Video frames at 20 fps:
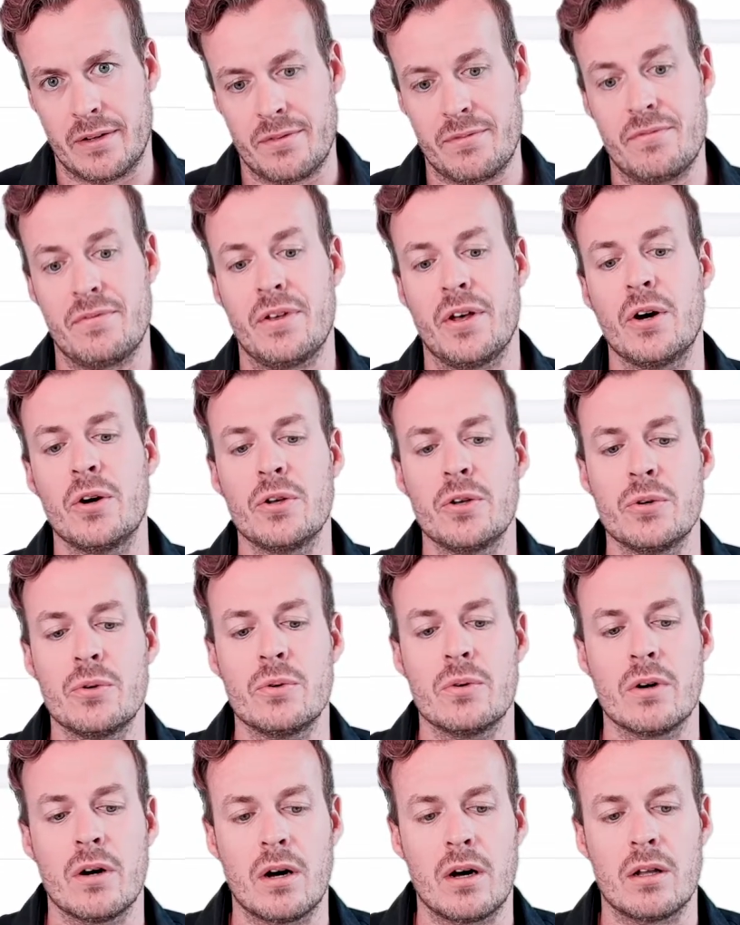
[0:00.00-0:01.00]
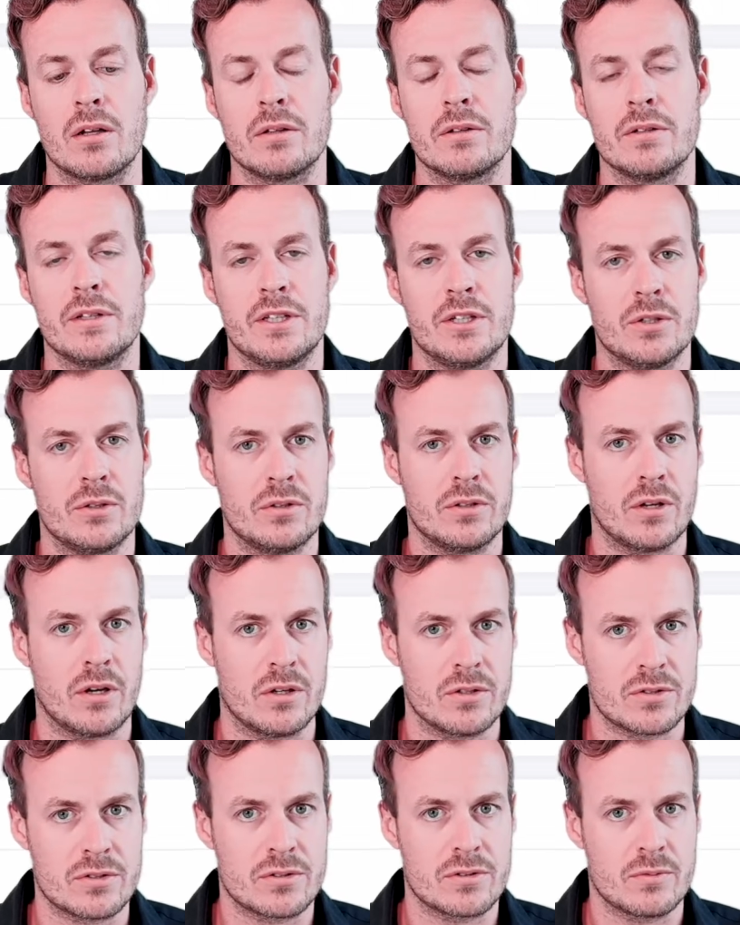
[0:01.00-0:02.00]
value on yield
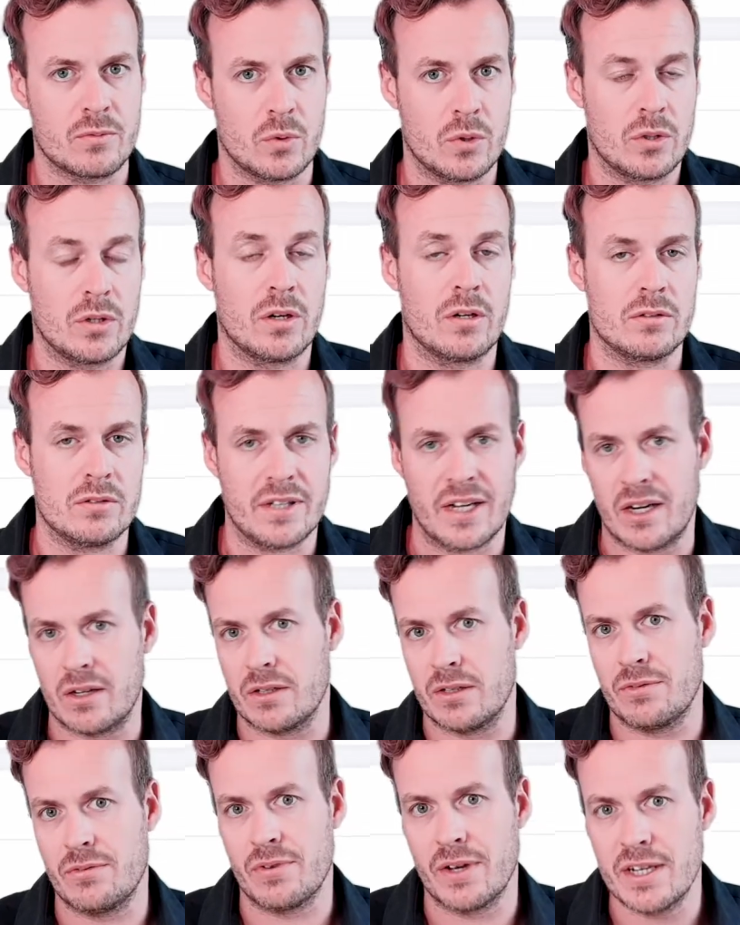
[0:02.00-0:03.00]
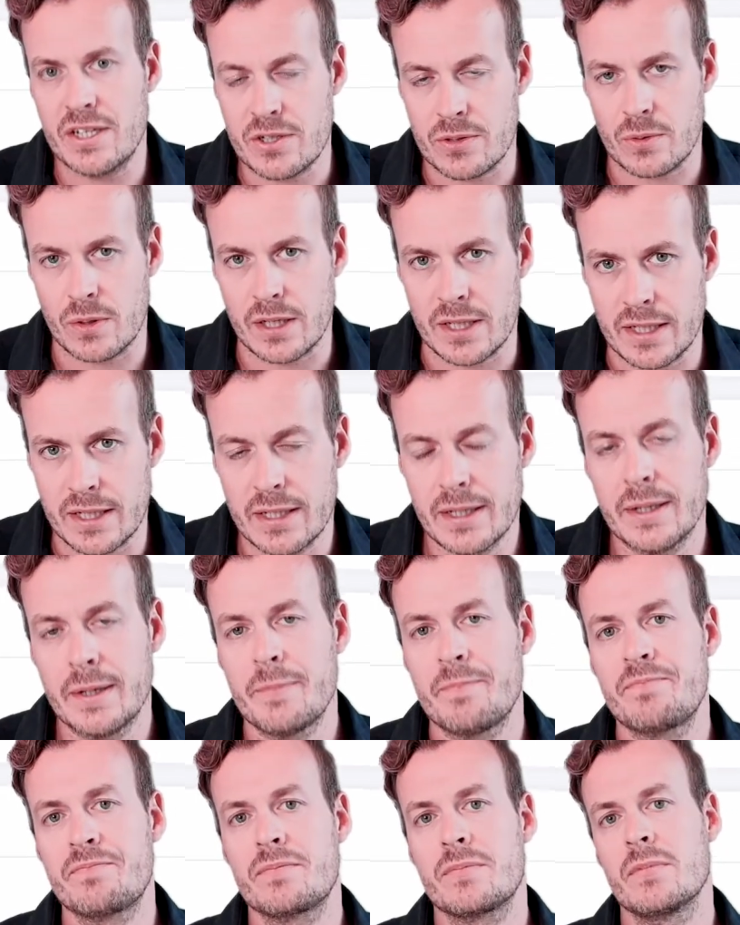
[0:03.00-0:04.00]
notes will go down eventually,
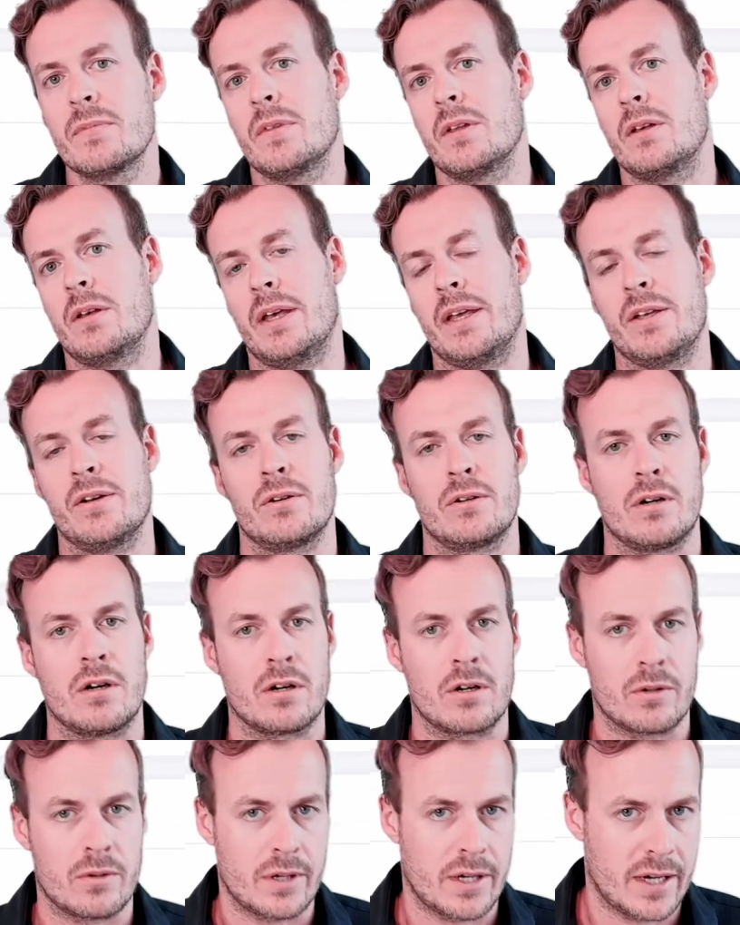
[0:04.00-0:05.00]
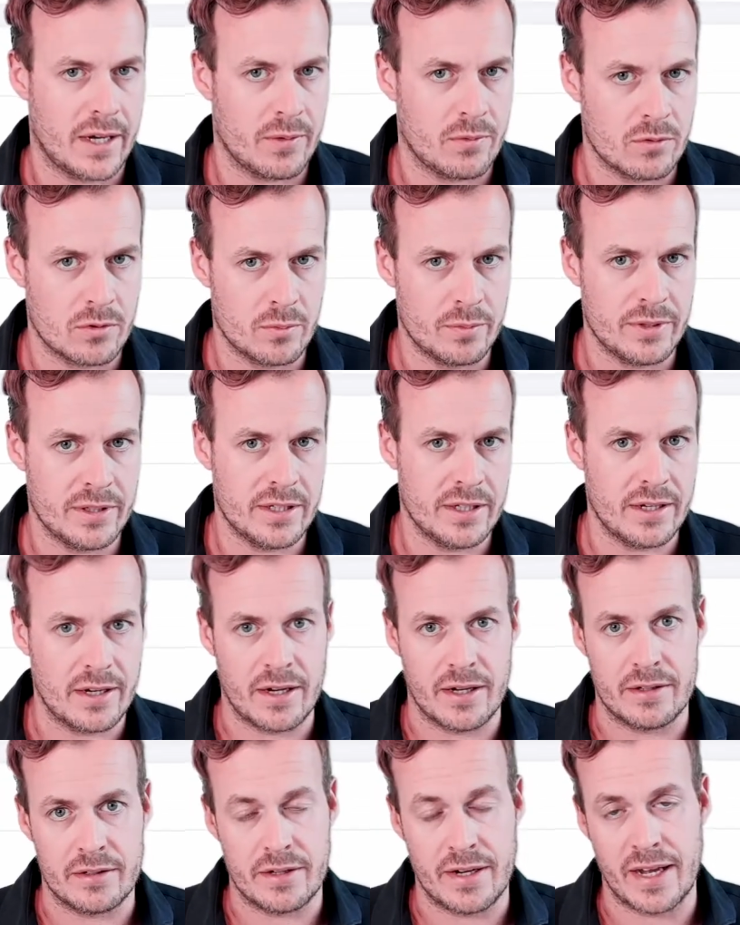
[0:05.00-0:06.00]
and your ROI will be
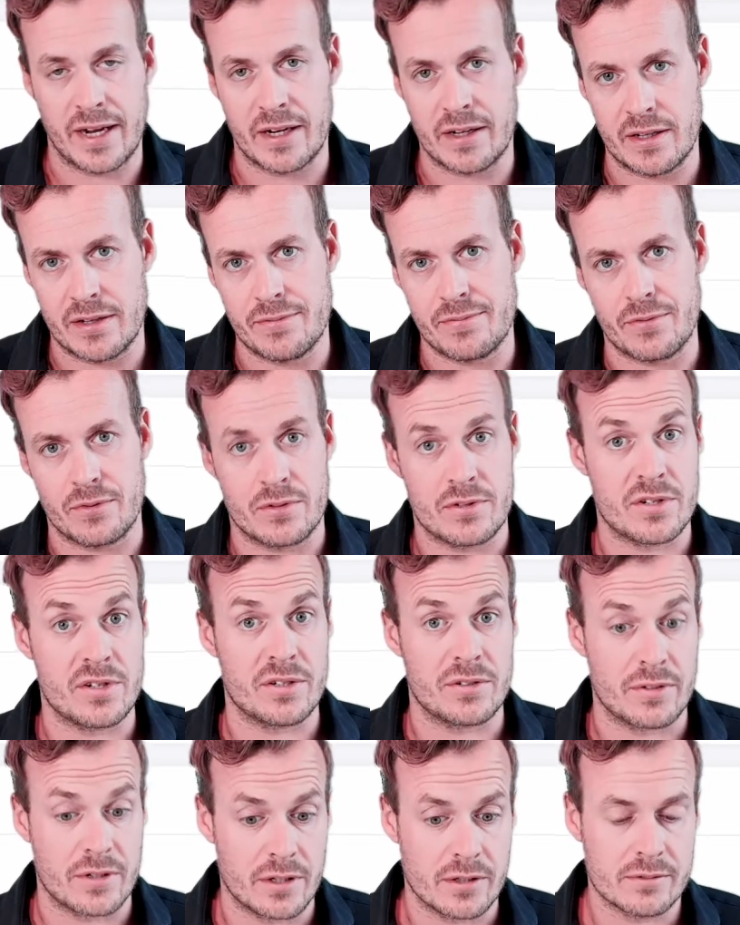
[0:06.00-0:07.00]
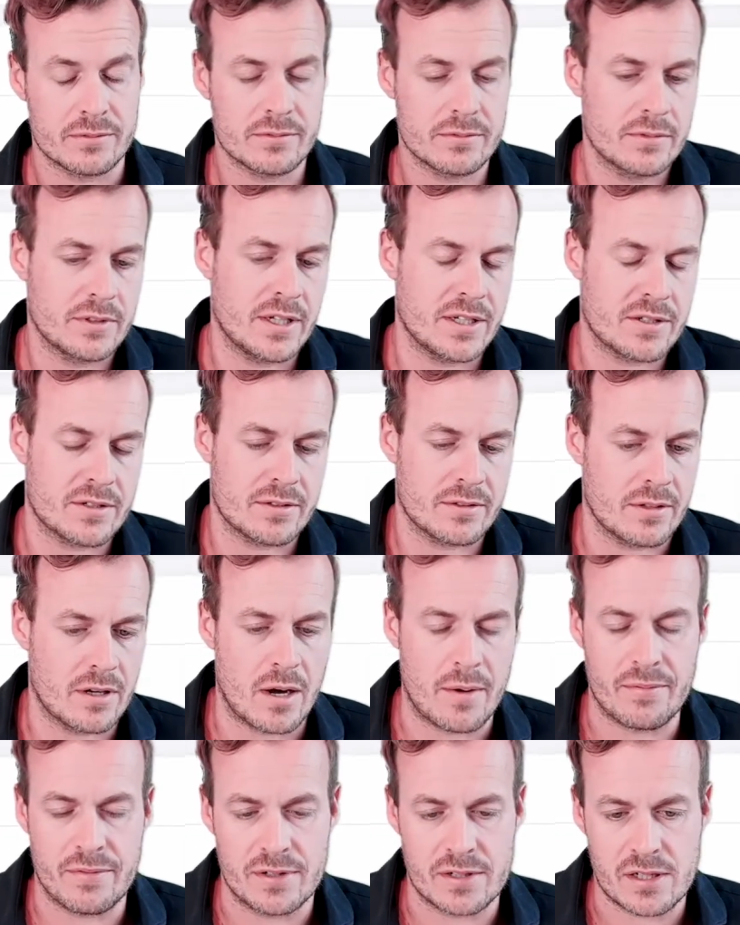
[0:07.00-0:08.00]
either negative or zero. That's
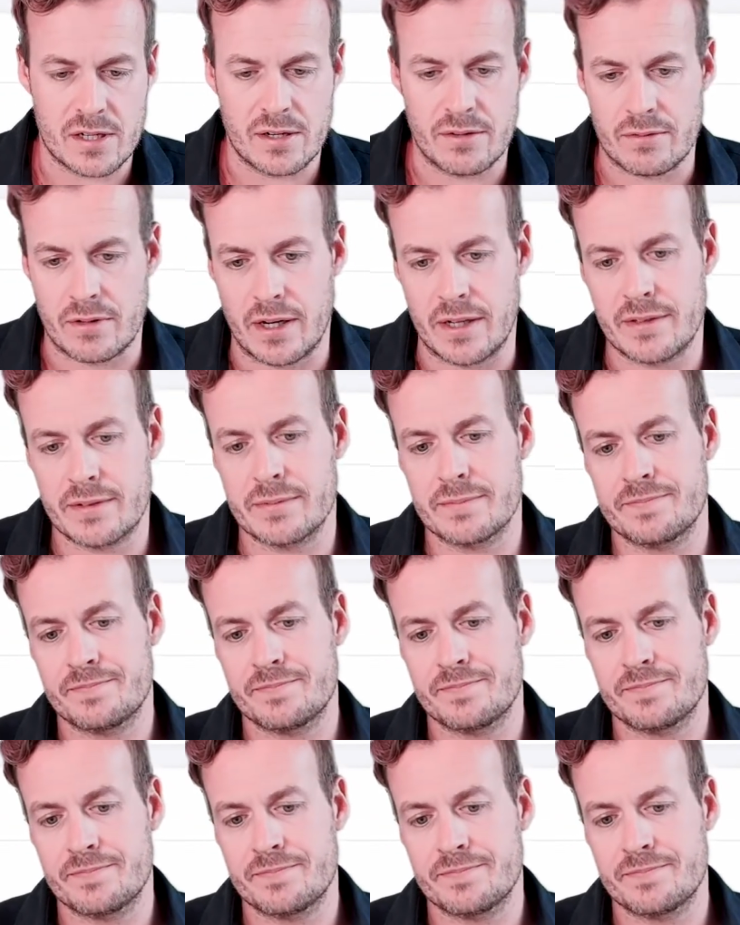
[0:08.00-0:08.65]
obviously right.